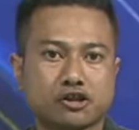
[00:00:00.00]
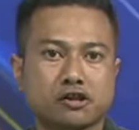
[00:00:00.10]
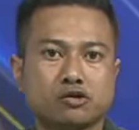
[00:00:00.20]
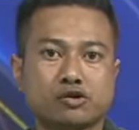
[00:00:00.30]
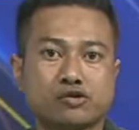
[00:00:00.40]
to
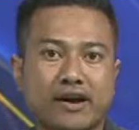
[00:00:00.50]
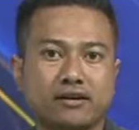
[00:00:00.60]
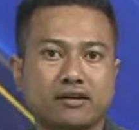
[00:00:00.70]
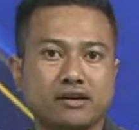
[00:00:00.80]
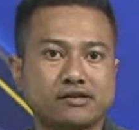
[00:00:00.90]
strengthen
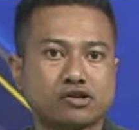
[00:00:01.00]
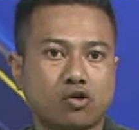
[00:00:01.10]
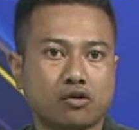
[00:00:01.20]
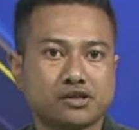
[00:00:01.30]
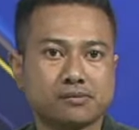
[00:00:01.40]
its
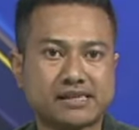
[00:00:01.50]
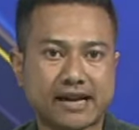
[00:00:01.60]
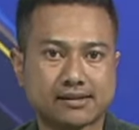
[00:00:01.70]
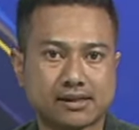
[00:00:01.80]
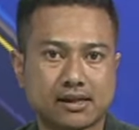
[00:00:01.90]
tourism sector.